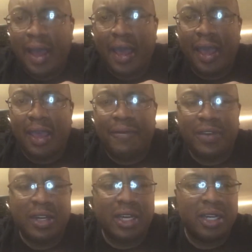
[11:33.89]
if
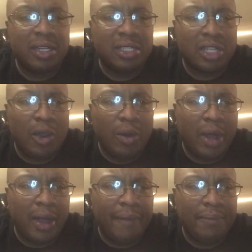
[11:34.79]
it does.
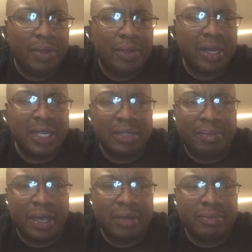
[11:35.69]
So I think that's a
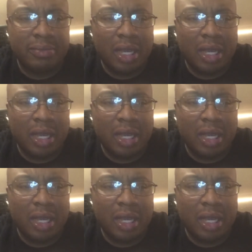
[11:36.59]
big,